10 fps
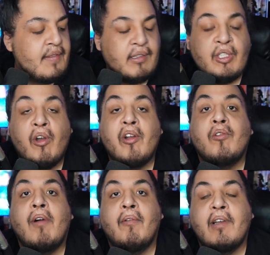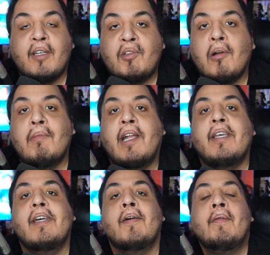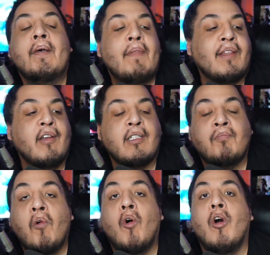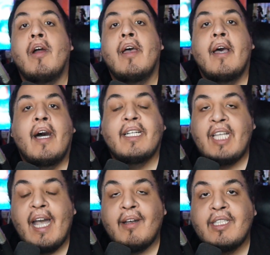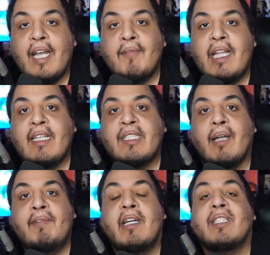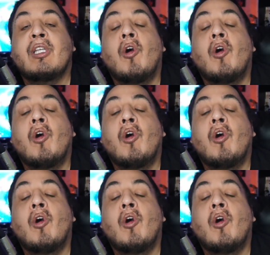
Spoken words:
and there's an article out, we're going to talk about it here, that there's more Attack on Titan related stuff, because